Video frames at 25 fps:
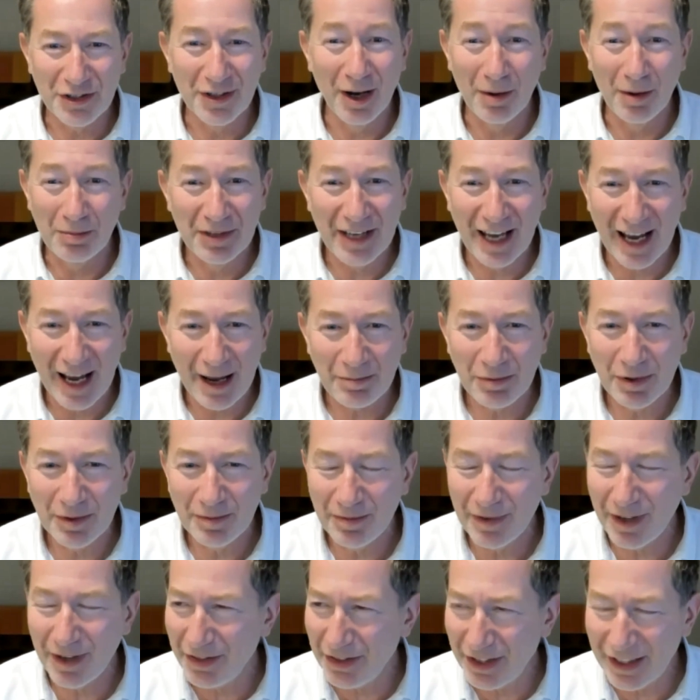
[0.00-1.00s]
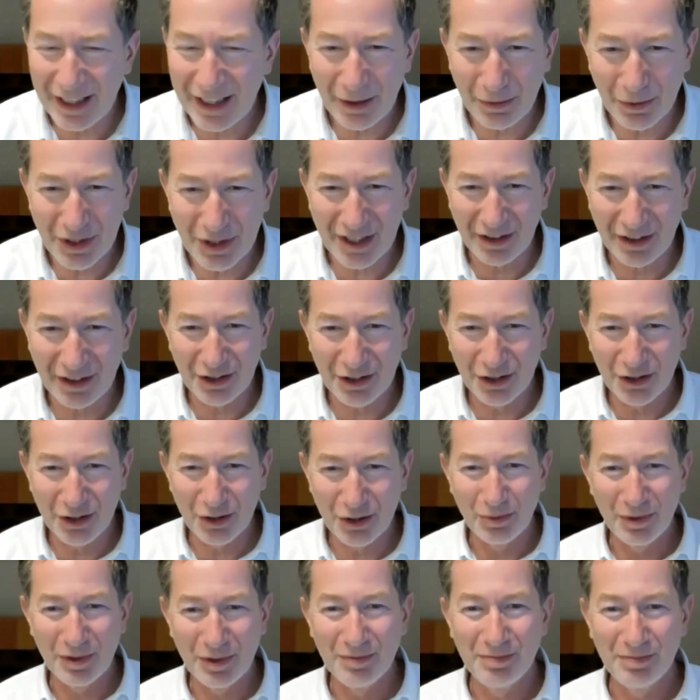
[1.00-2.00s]
Hubcap. I think it was something to
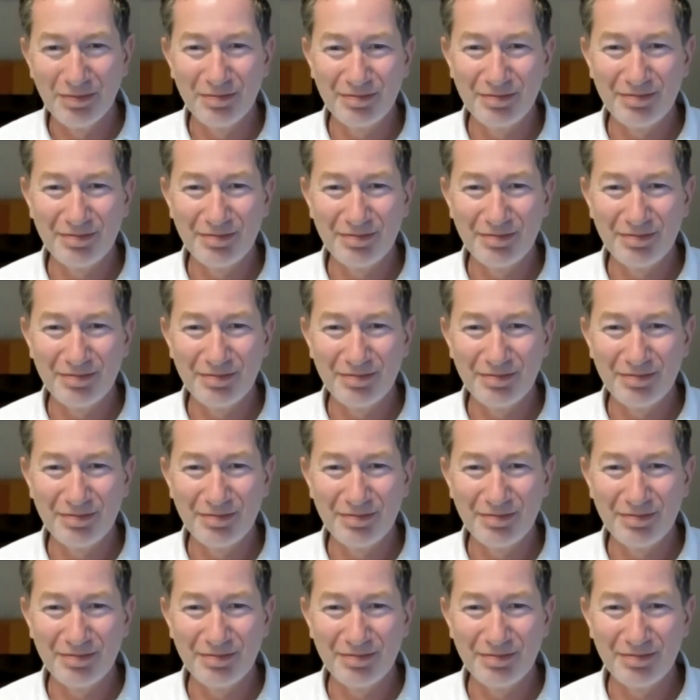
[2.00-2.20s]
do with